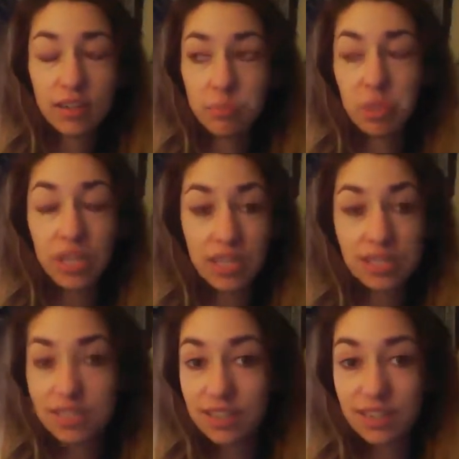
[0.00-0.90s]

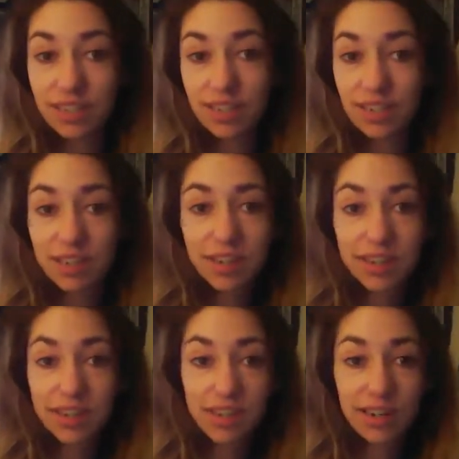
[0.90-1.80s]
please,
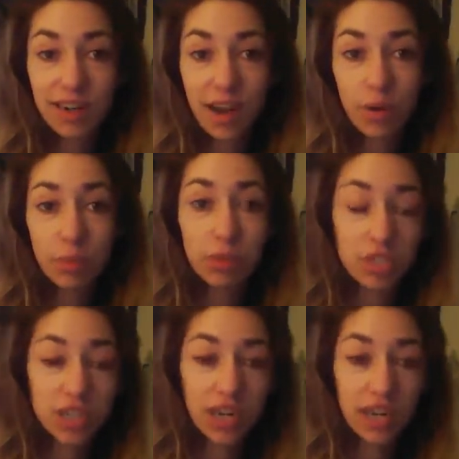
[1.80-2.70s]
I would
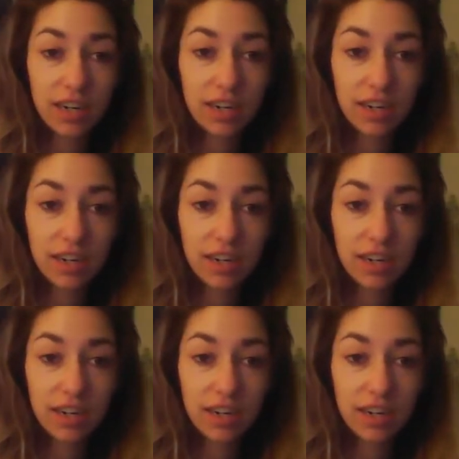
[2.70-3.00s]
appreciate it.